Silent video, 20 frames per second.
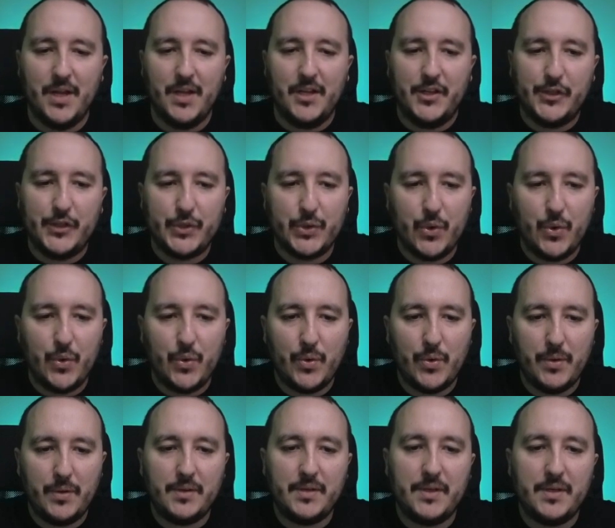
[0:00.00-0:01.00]
so
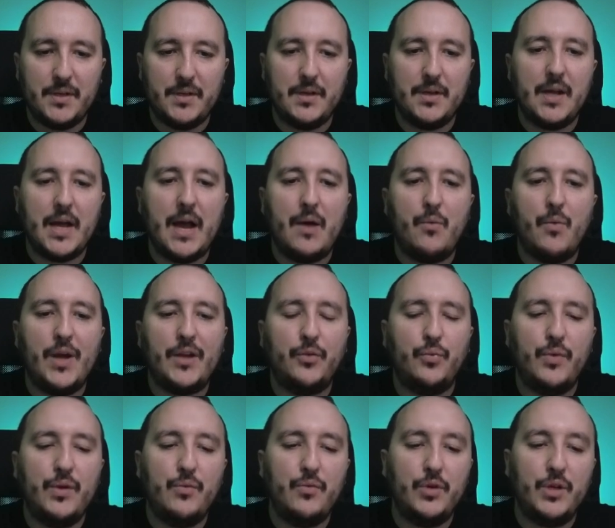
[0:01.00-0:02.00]
what
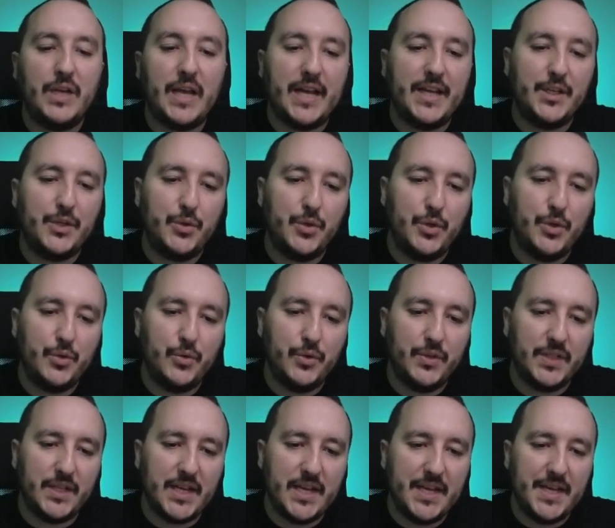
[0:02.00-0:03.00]
we would like to
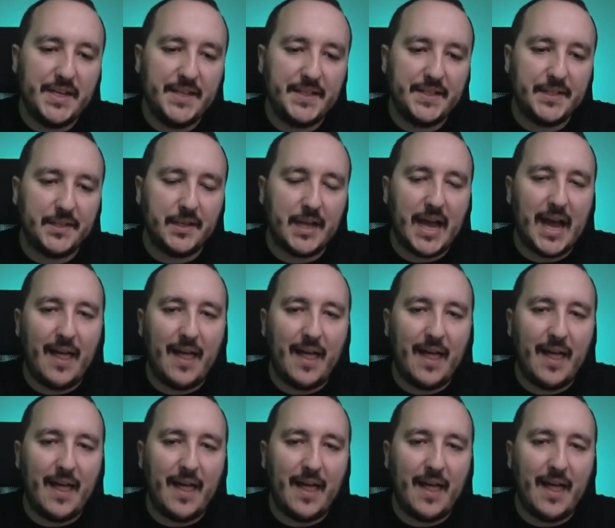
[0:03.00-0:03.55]
use is